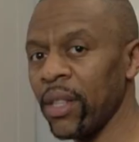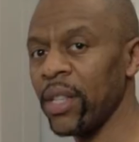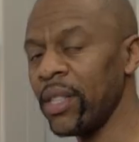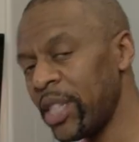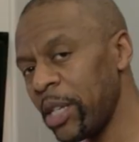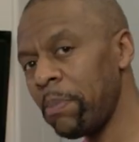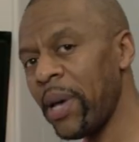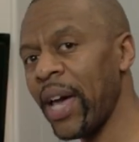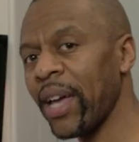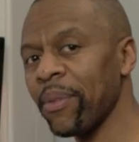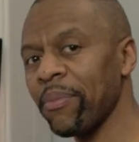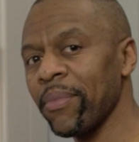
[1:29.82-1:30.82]
then sit
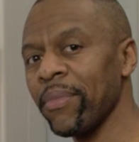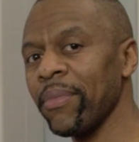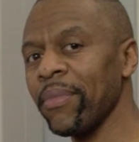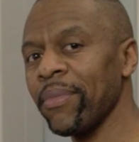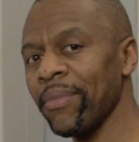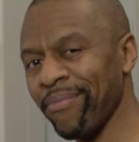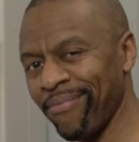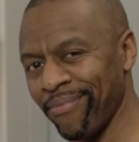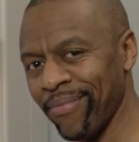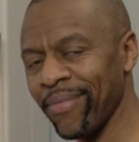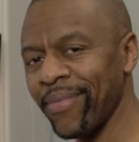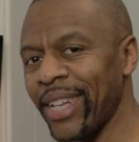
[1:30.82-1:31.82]
back
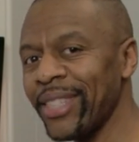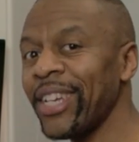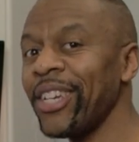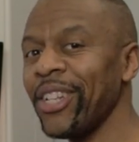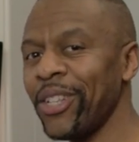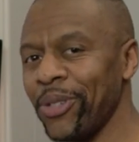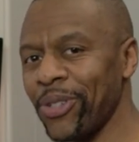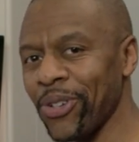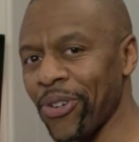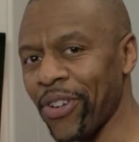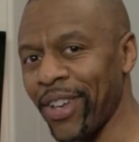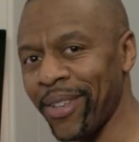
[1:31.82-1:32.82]
and I'll tell you a little
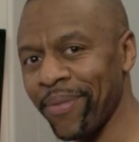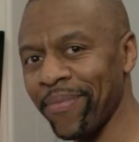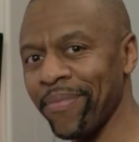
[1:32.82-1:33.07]
story.